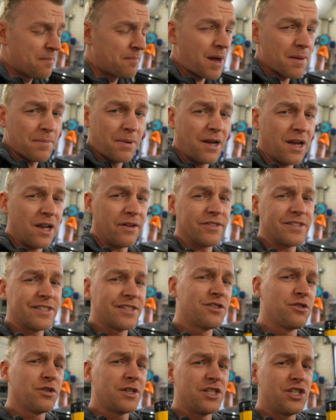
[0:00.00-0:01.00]
my beloved
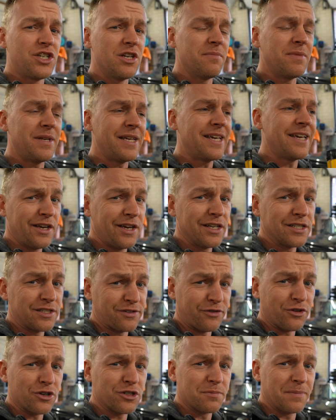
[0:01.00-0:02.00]
Suzuki Jimny its
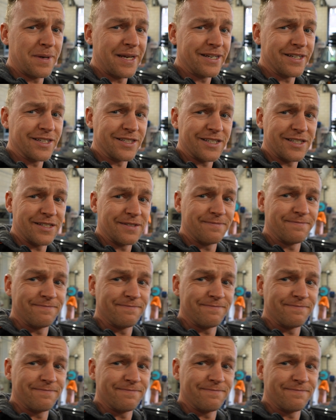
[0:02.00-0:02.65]
first maintenance.